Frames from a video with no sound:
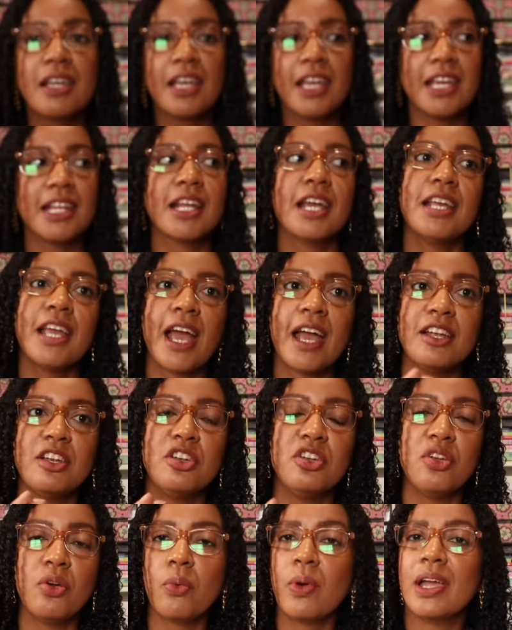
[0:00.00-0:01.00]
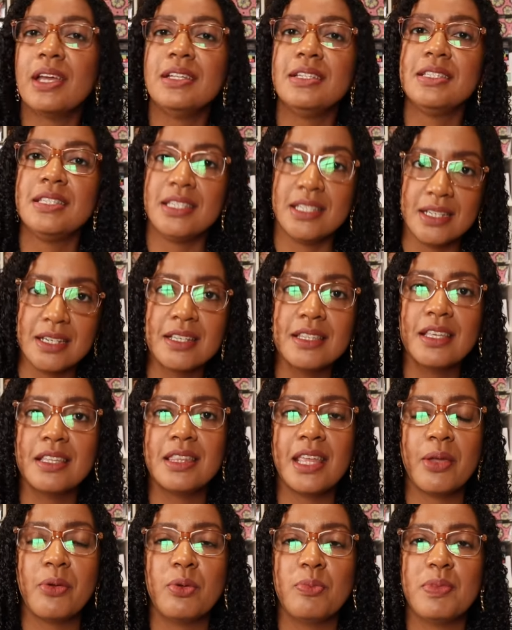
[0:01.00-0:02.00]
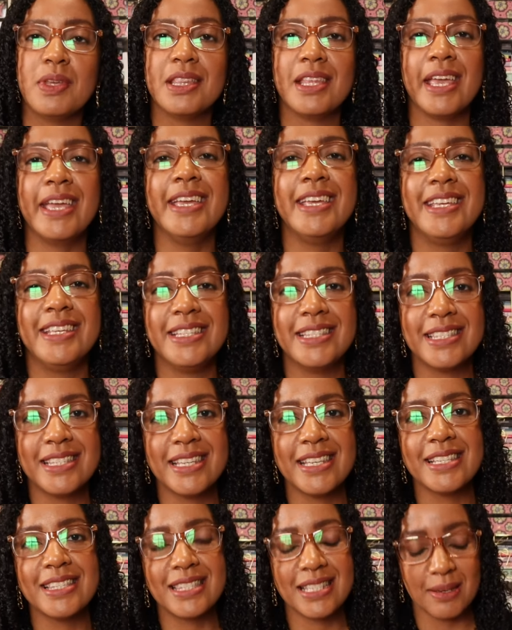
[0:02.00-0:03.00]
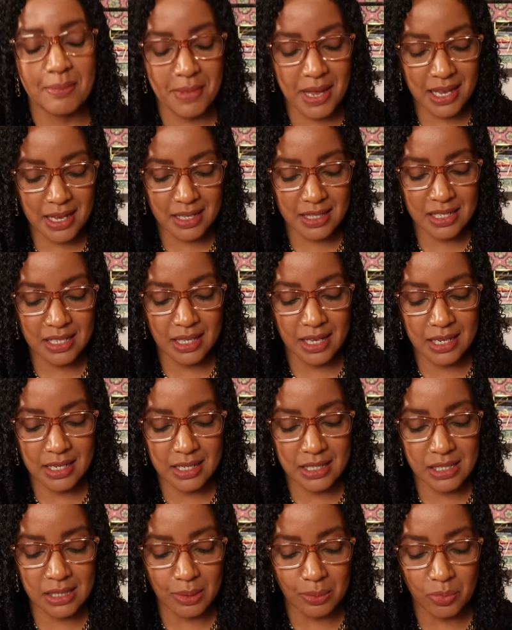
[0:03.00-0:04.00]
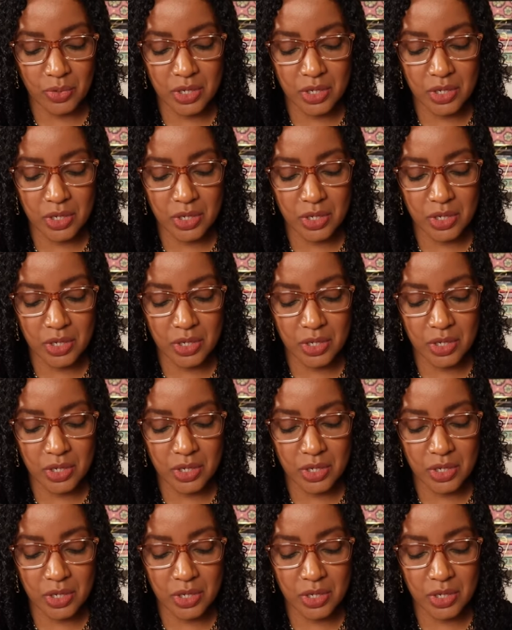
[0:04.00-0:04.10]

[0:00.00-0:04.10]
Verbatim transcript: And I had no idea that they would be the easiest to make until I did some